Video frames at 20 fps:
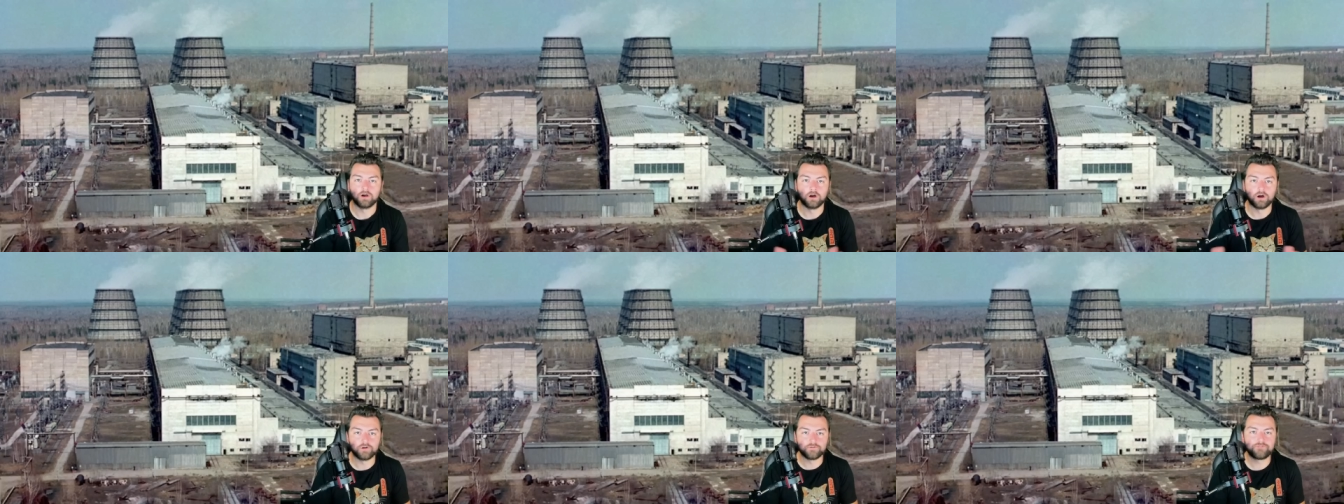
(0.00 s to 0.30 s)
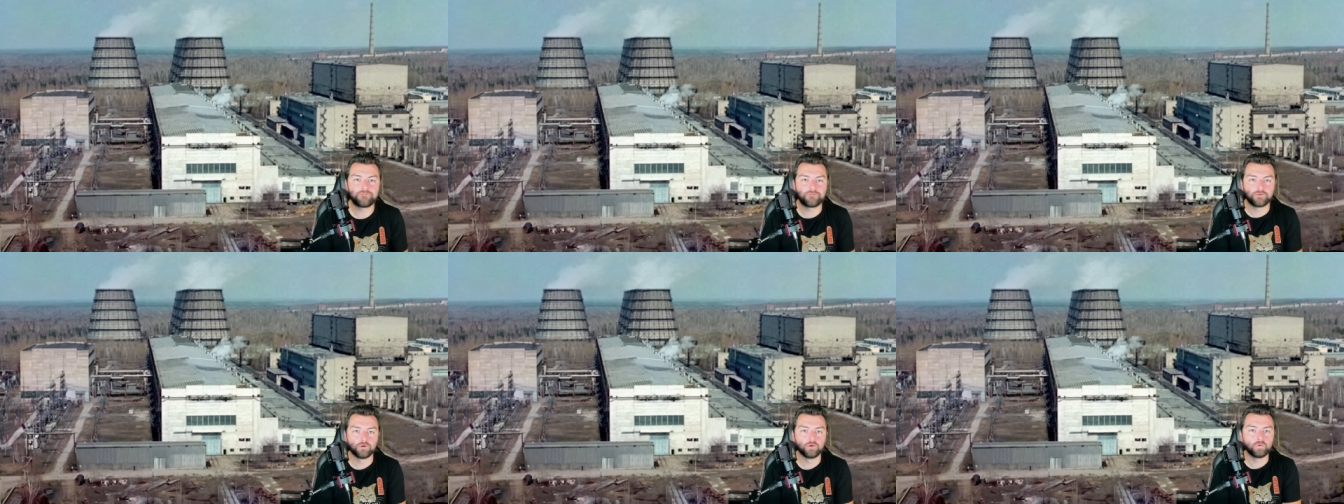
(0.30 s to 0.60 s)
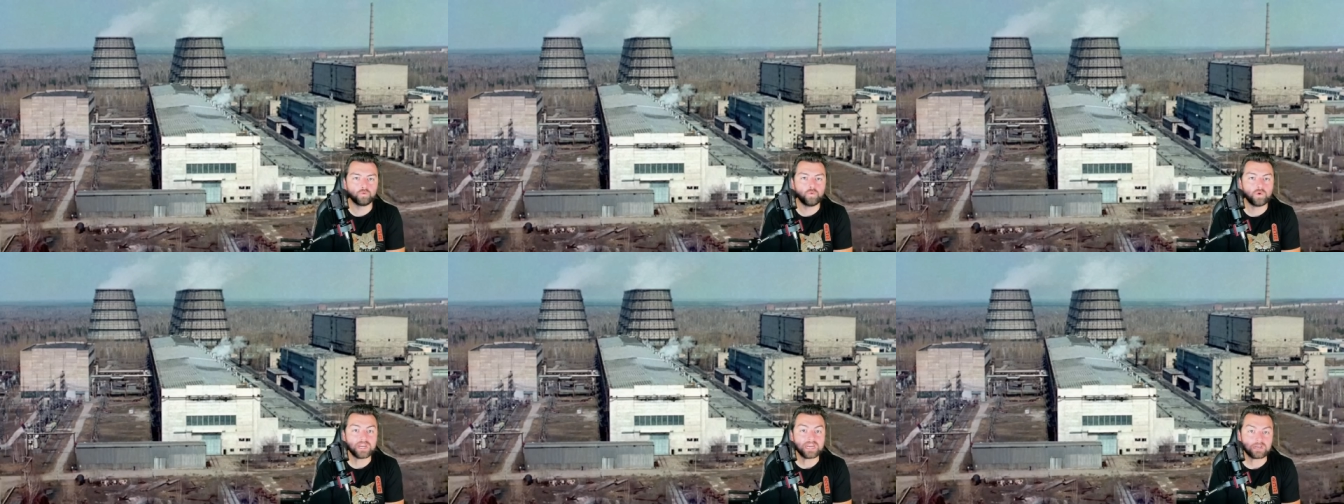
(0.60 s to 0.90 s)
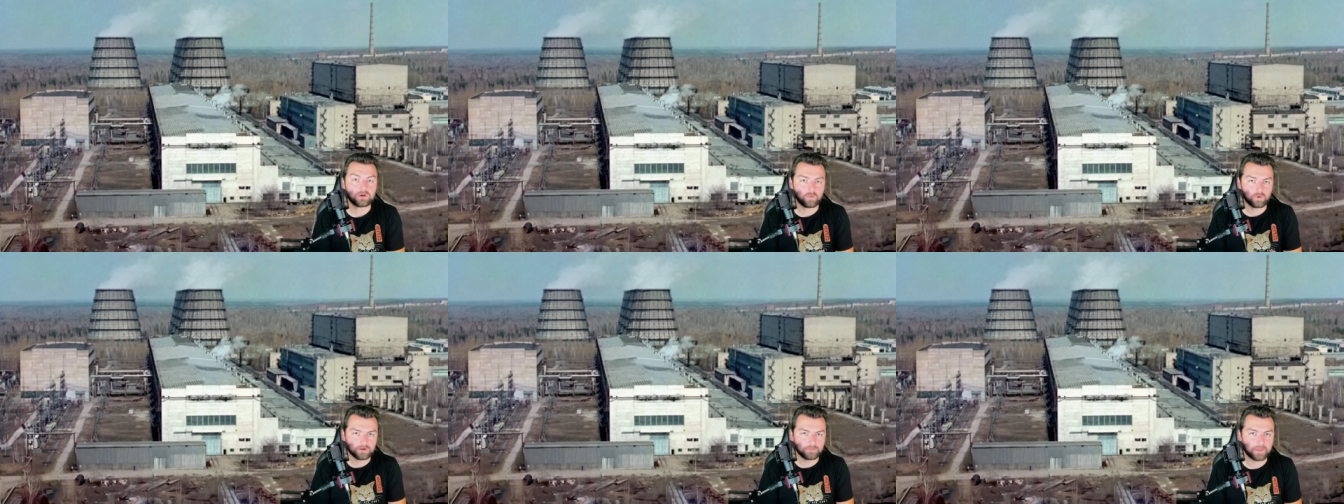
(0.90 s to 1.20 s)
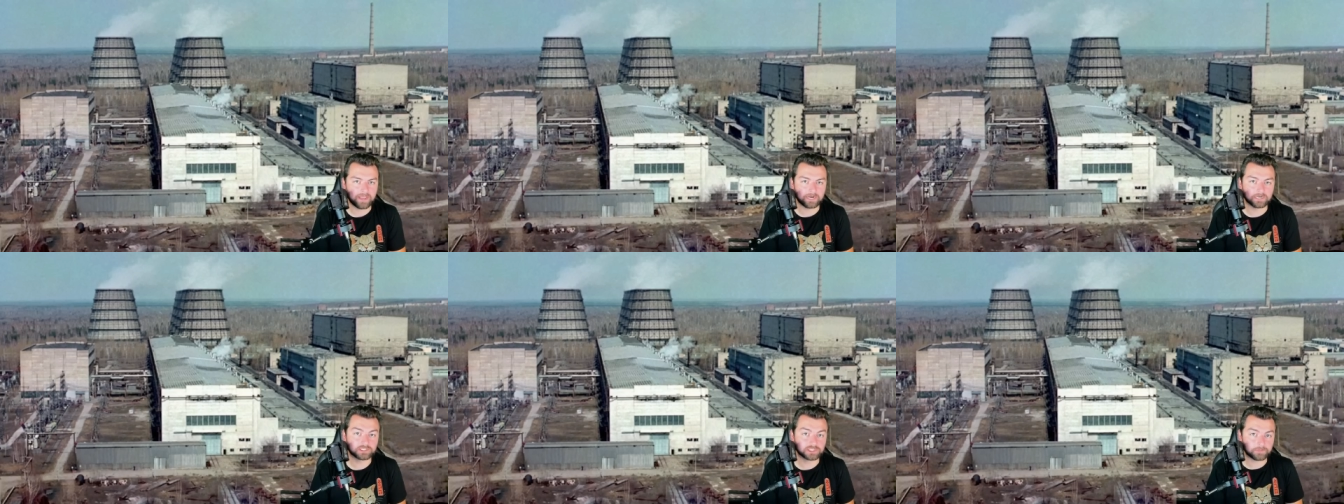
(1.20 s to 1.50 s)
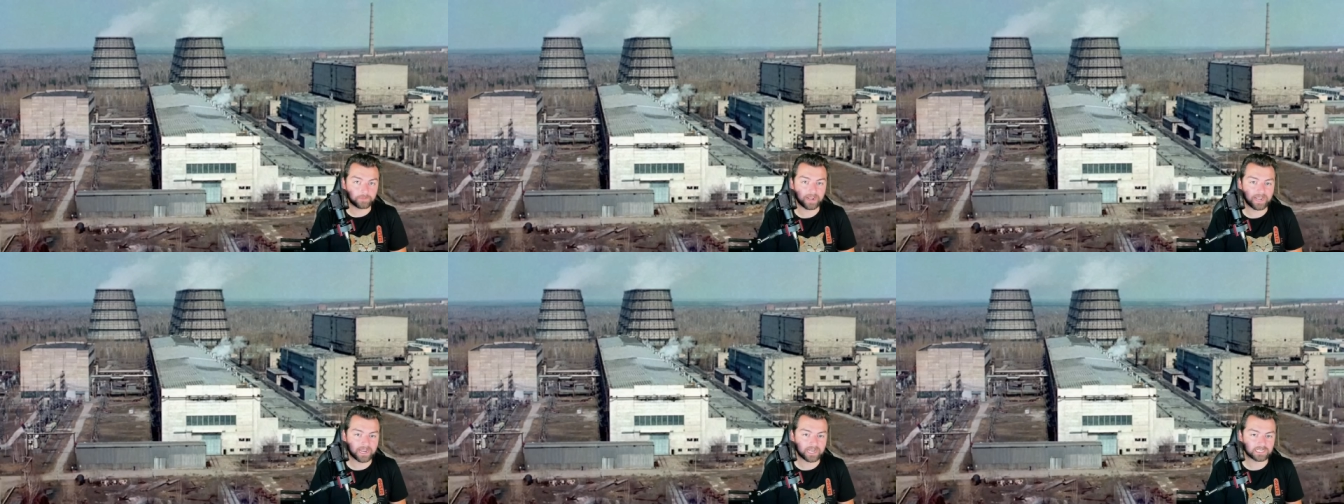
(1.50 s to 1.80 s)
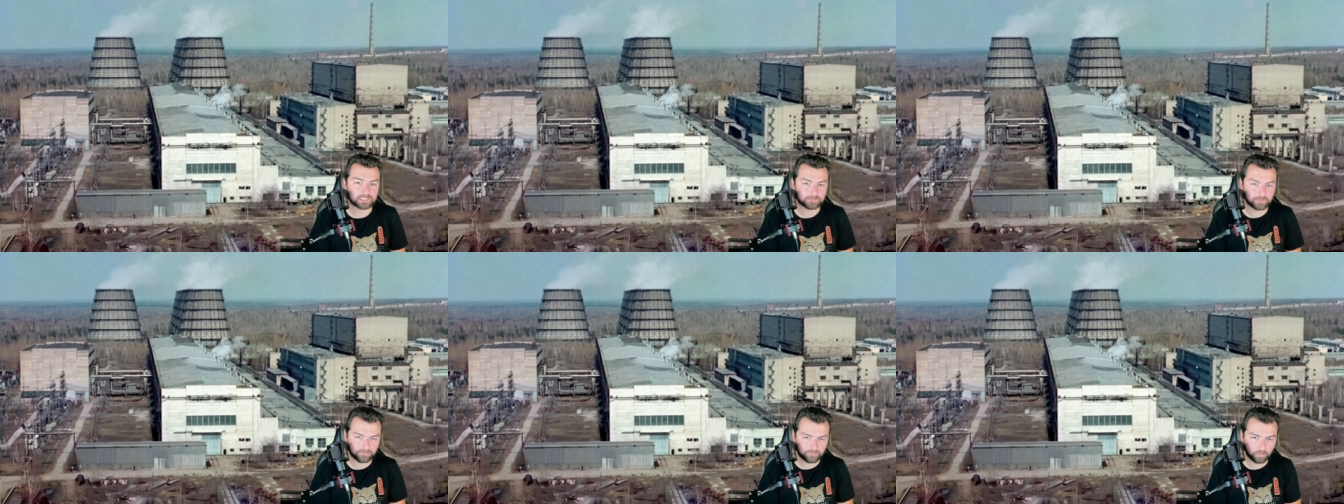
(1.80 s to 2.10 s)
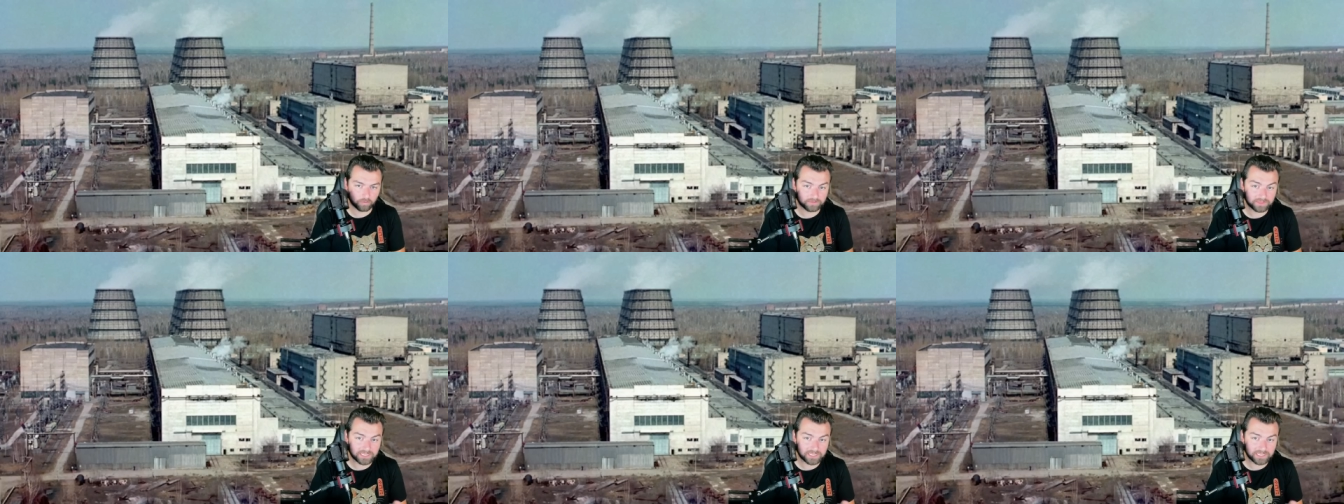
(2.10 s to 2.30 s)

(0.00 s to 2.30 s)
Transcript: A full week would manage to pass before